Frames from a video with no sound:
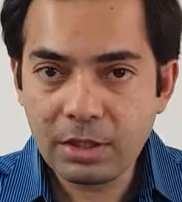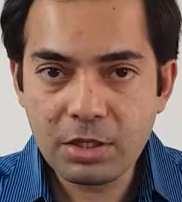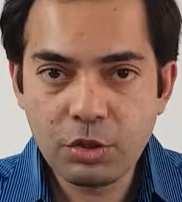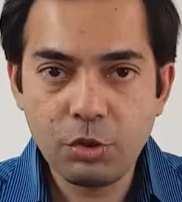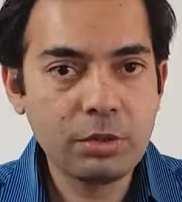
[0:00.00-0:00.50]

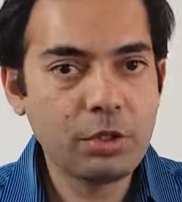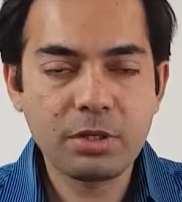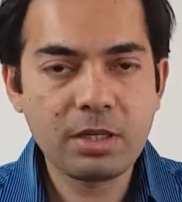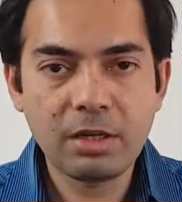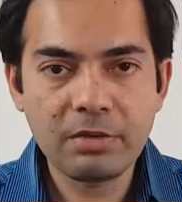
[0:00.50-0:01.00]
is good, your
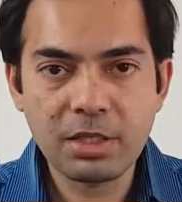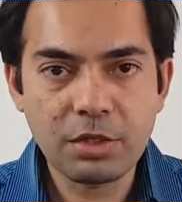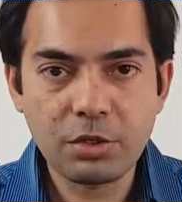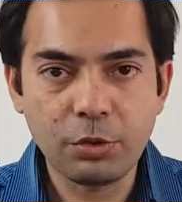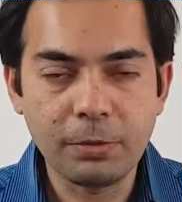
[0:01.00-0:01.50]
service
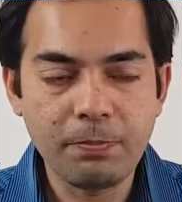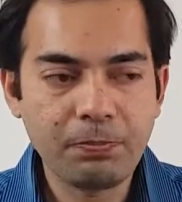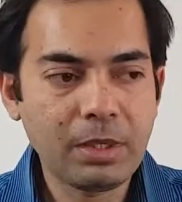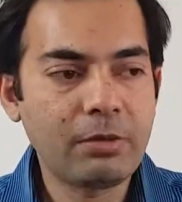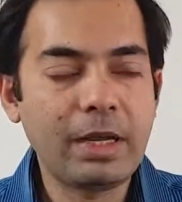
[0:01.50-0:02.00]
is good,
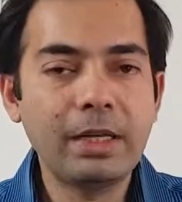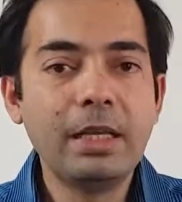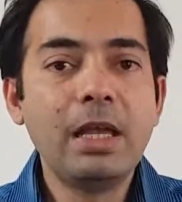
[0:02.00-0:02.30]
right?